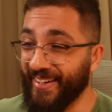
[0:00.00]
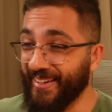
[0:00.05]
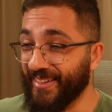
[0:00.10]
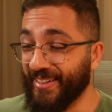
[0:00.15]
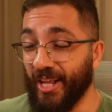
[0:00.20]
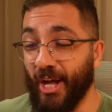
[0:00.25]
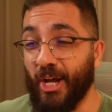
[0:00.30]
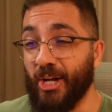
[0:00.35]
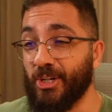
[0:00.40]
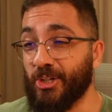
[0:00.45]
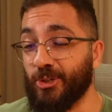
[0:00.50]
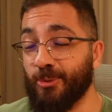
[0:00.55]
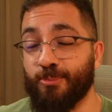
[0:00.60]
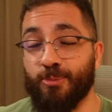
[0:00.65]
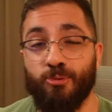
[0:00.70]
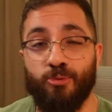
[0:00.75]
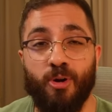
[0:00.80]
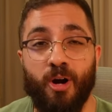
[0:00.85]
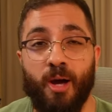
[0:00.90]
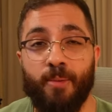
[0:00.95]
Like,
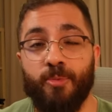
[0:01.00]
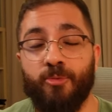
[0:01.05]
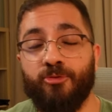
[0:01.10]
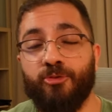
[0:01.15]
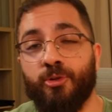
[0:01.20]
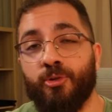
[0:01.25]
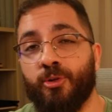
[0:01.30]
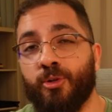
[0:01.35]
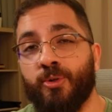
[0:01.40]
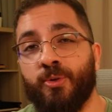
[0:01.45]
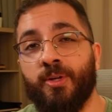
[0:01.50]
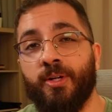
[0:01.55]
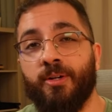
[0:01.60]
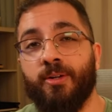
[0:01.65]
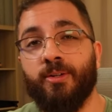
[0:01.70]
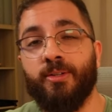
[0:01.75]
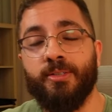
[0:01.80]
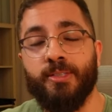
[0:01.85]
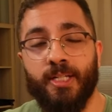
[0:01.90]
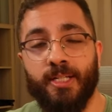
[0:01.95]
subscribe if you're new
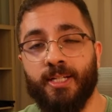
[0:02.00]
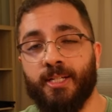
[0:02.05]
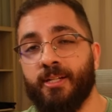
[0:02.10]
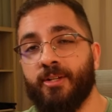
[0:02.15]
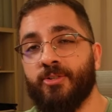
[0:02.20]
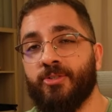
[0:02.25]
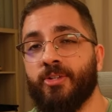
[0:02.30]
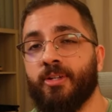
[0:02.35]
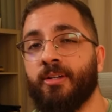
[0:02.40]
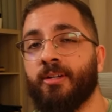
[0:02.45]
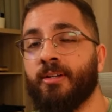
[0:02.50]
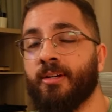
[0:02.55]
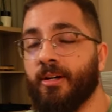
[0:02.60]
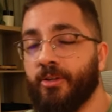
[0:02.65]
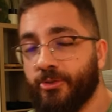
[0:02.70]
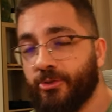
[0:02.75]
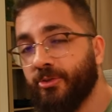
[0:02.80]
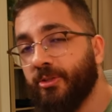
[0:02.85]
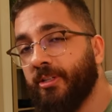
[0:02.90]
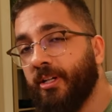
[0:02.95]
here. Take it easy. I'll
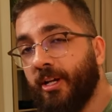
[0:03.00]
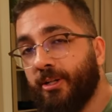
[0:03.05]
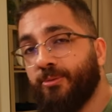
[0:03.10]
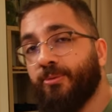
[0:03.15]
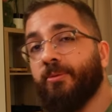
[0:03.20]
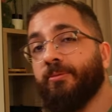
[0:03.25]
see you at the next one.